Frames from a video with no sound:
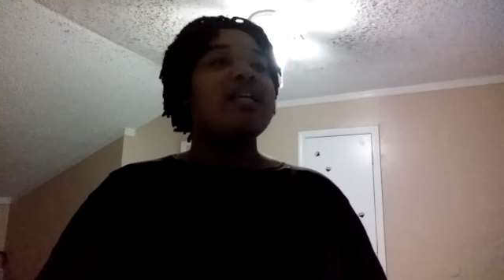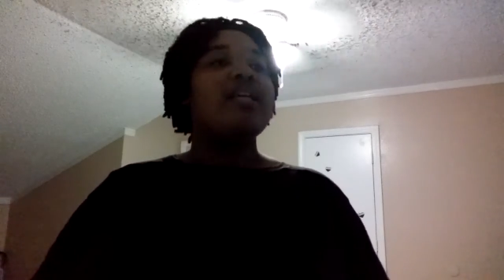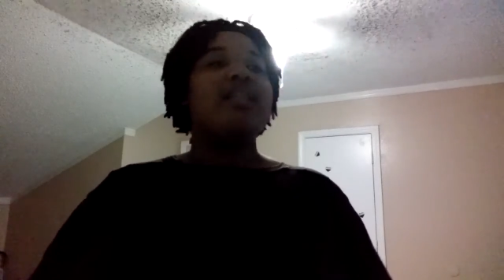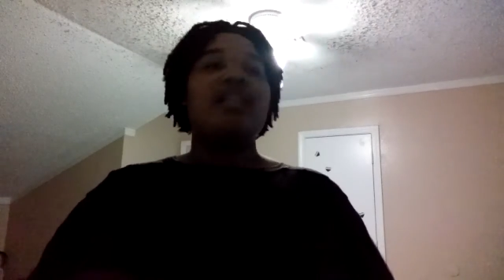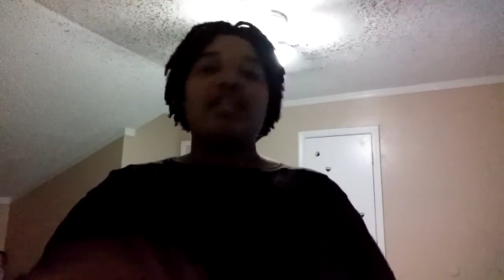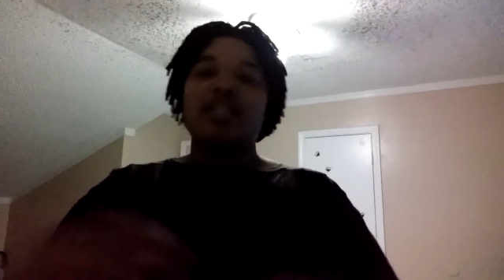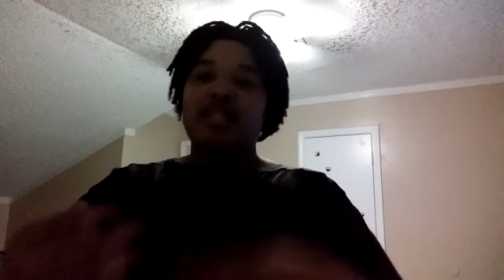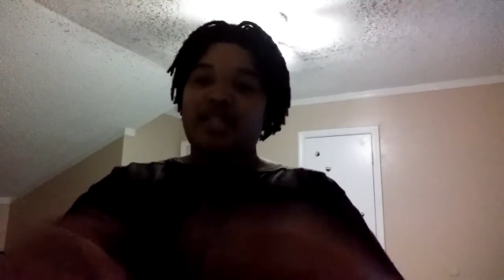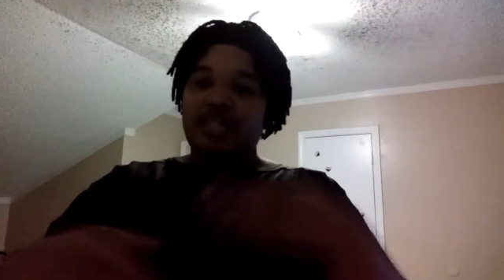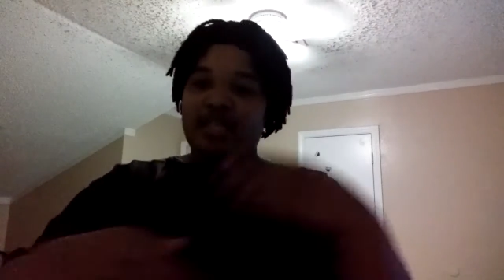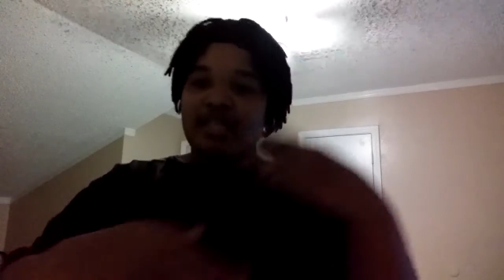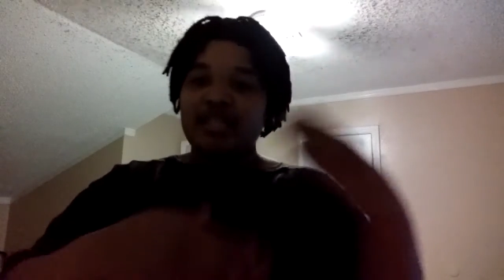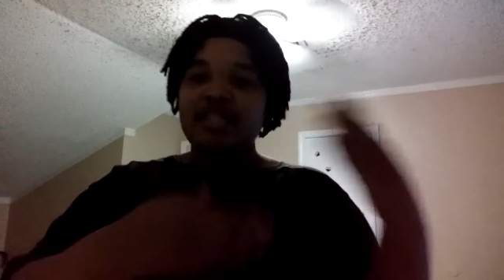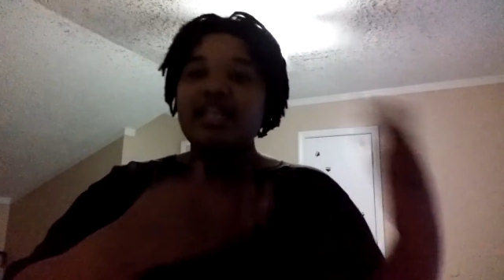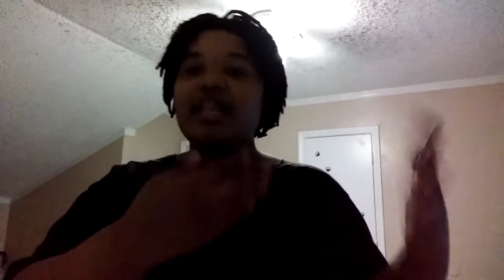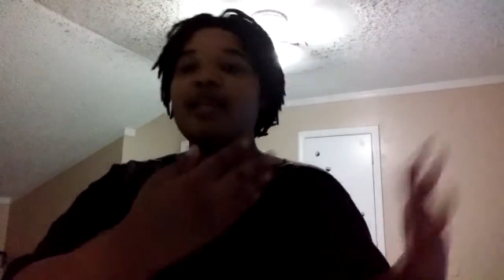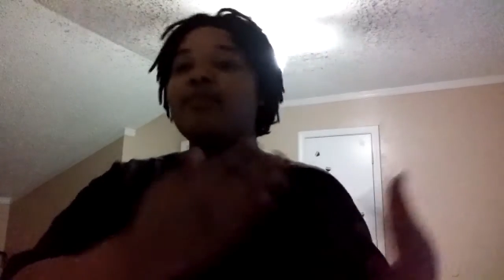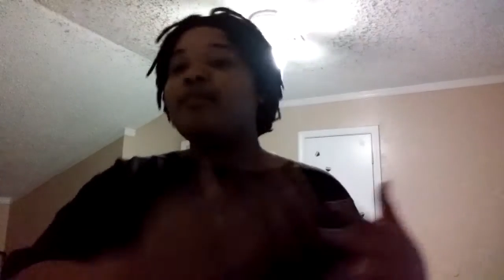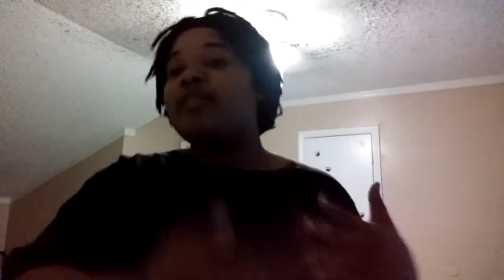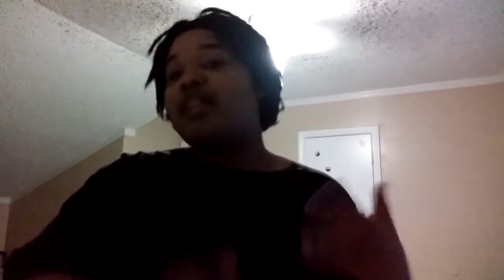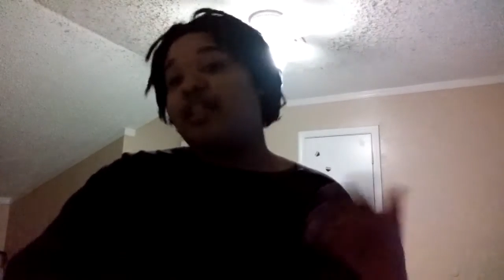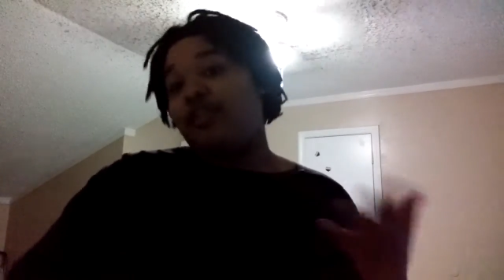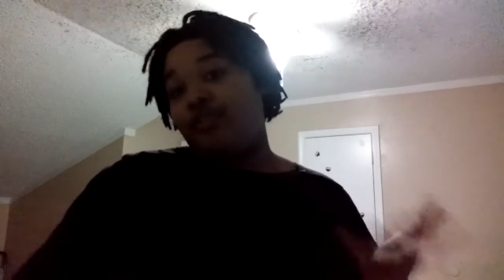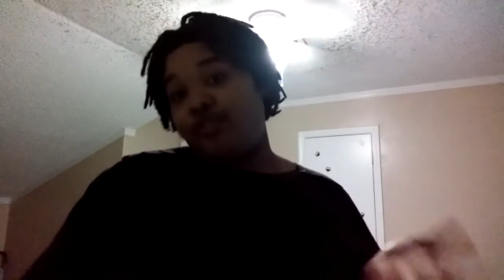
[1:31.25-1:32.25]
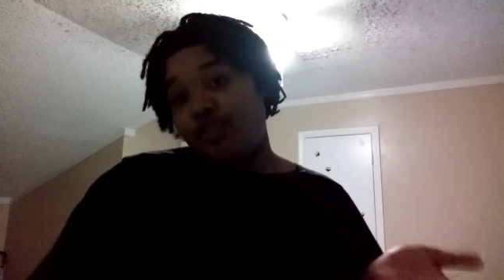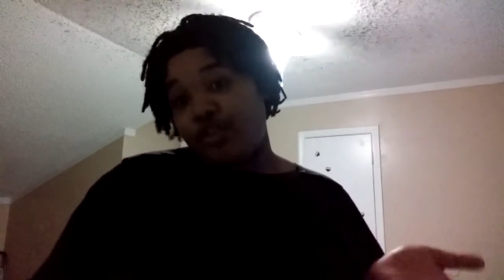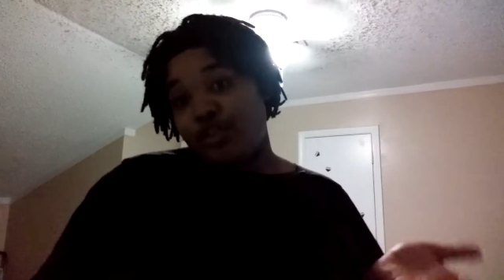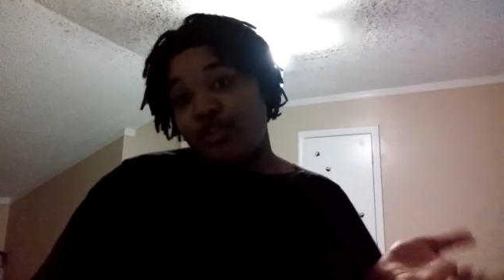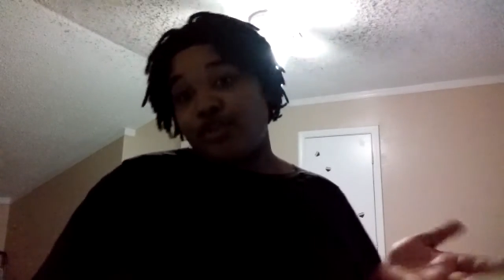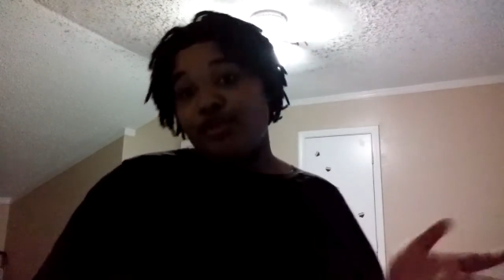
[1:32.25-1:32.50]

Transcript: and then the same thing for